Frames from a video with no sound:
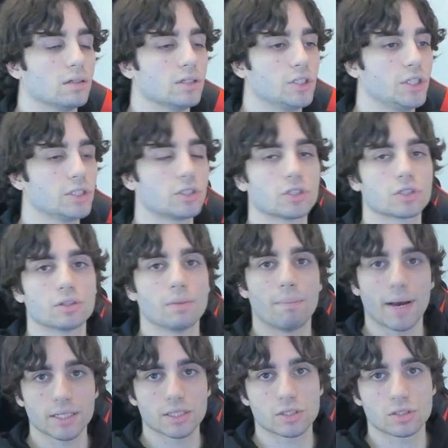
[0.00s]
She's just the
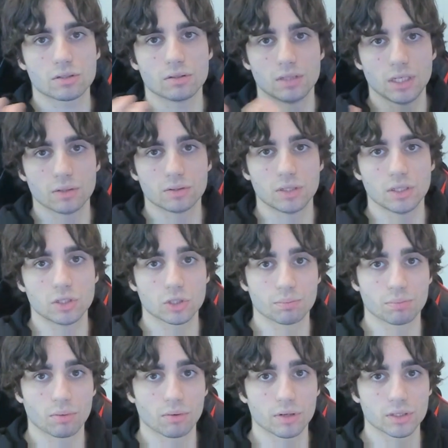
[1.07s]
best DOT
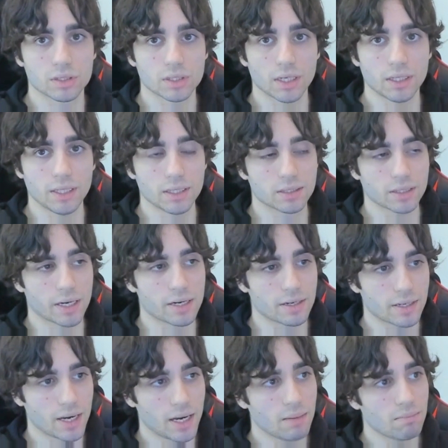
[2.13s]
support in the entire
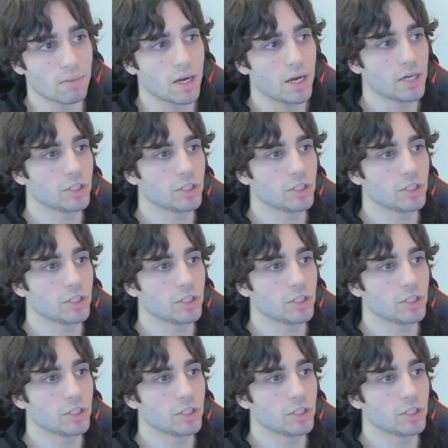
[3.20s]
game.